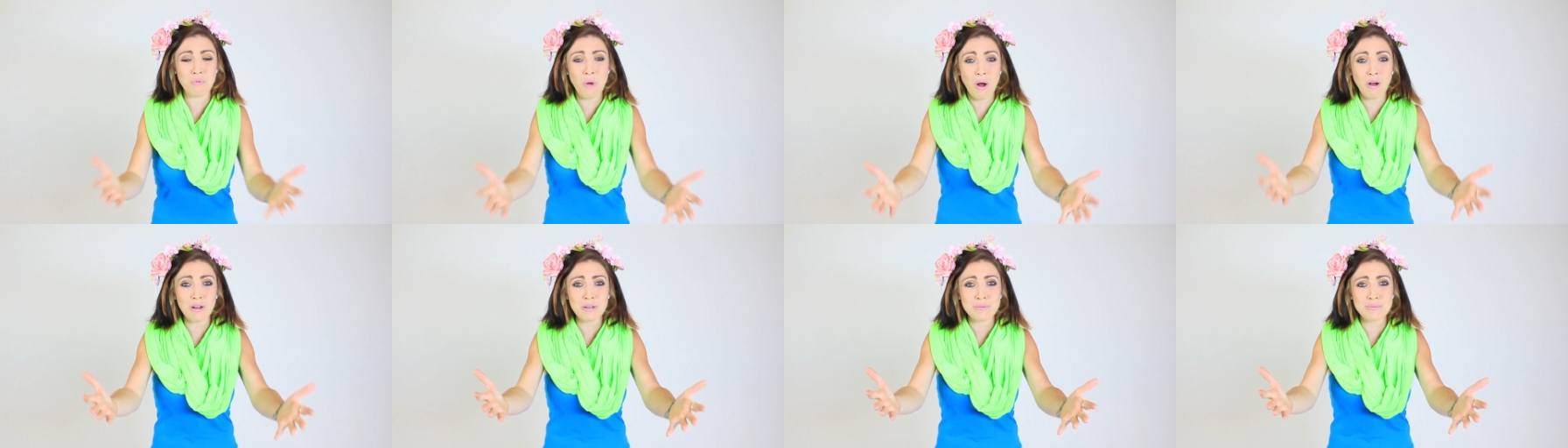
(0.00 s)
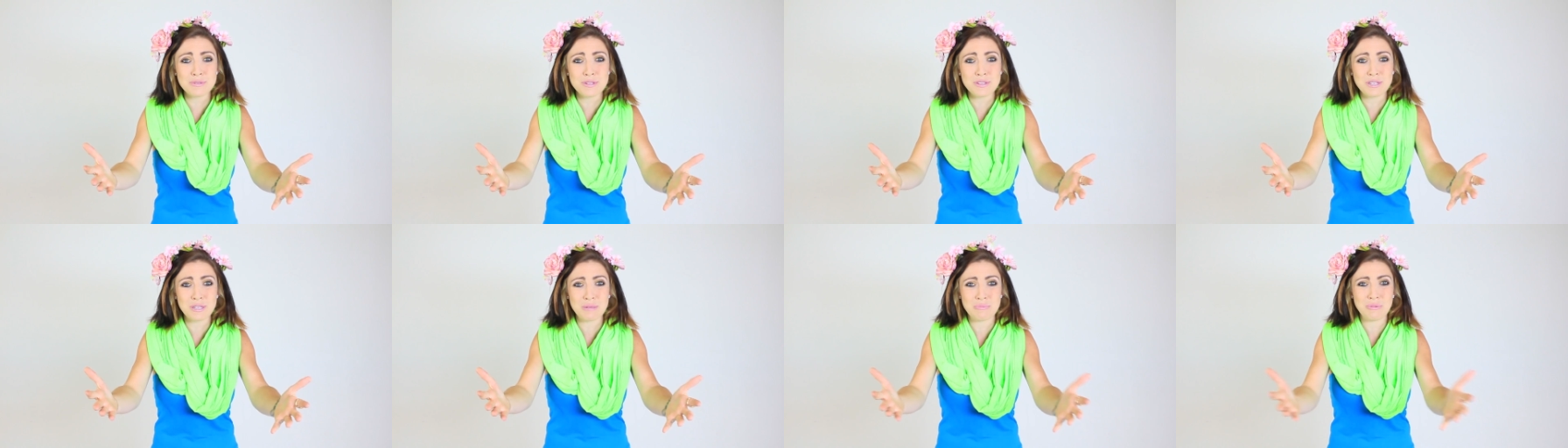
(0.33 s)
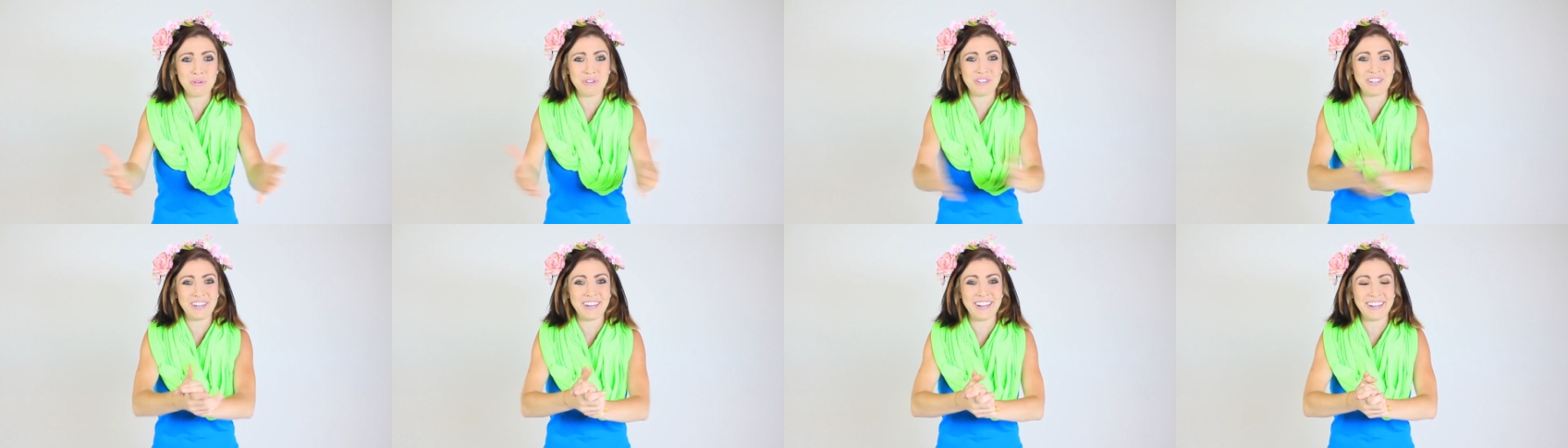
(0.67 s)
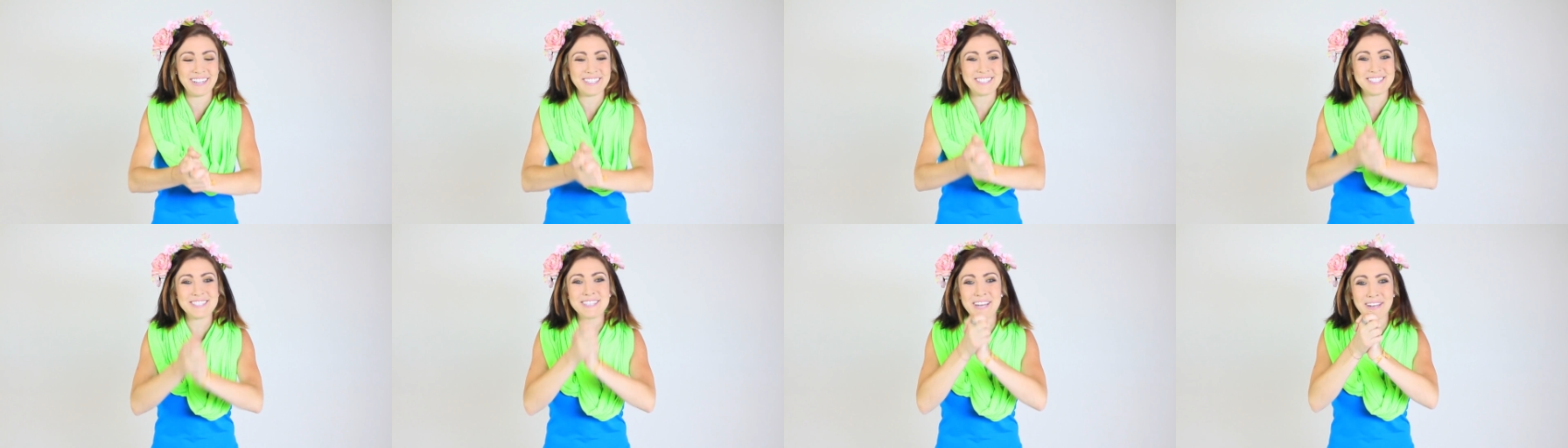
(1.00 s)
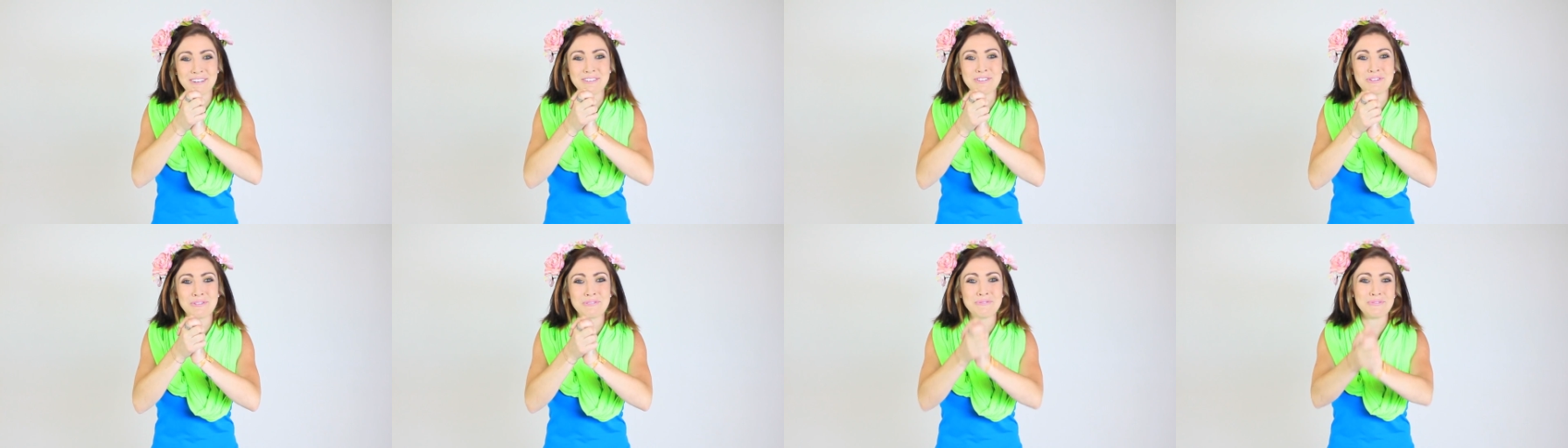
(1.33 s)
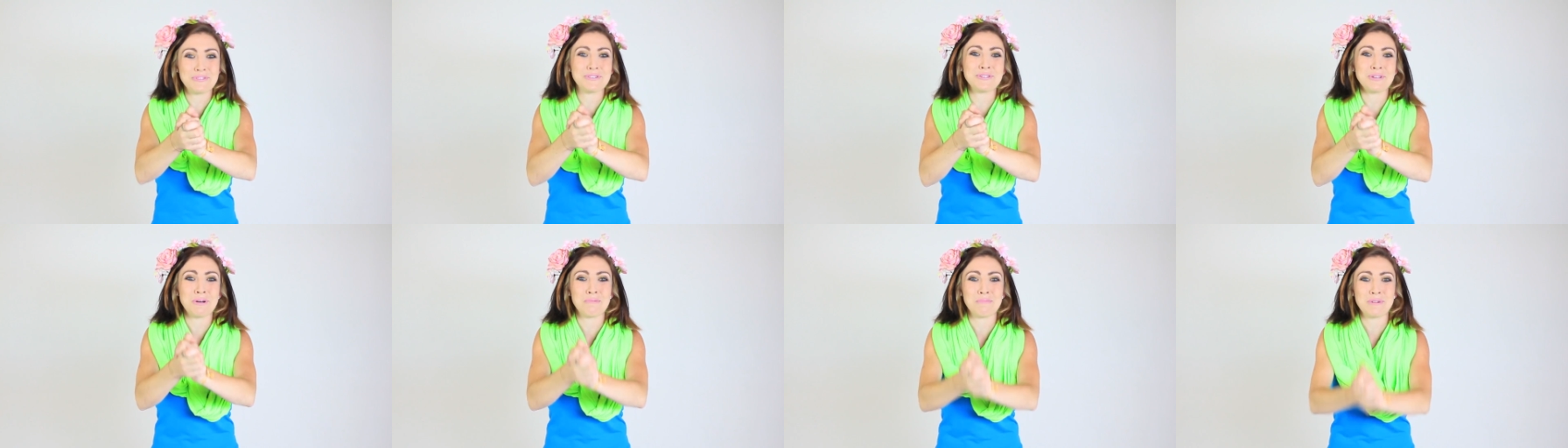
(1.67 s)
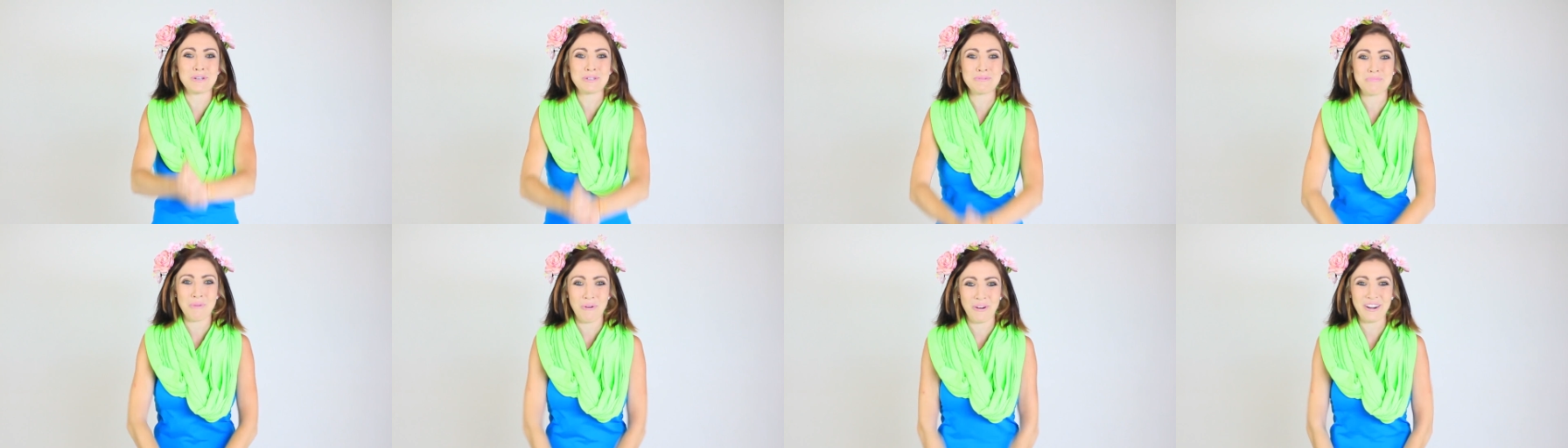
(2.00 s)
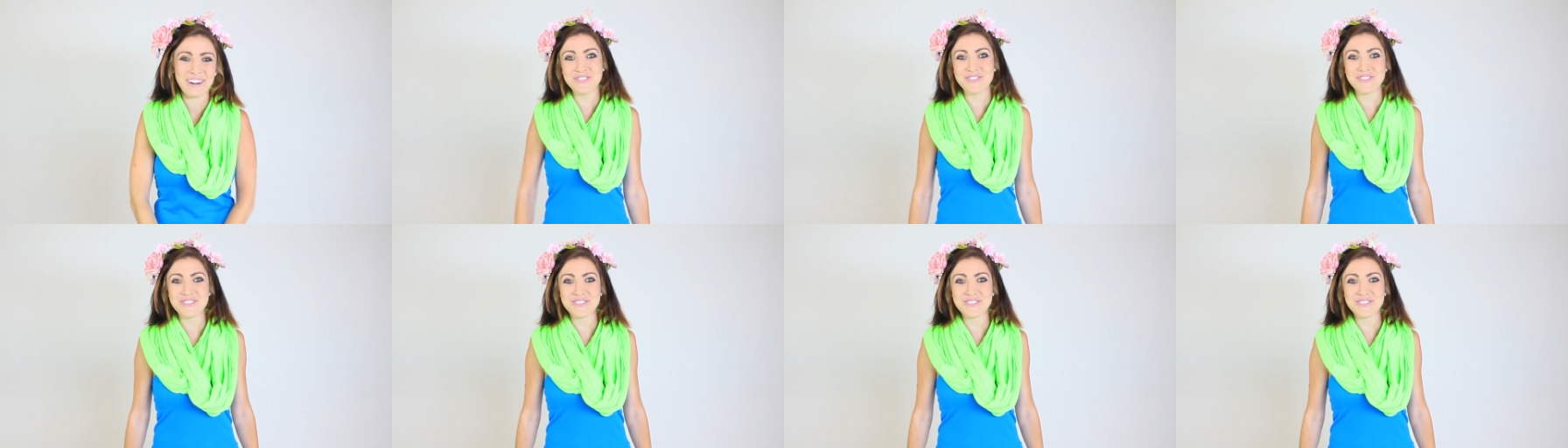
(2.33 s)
Welcome to the community and stay tuned for so much more.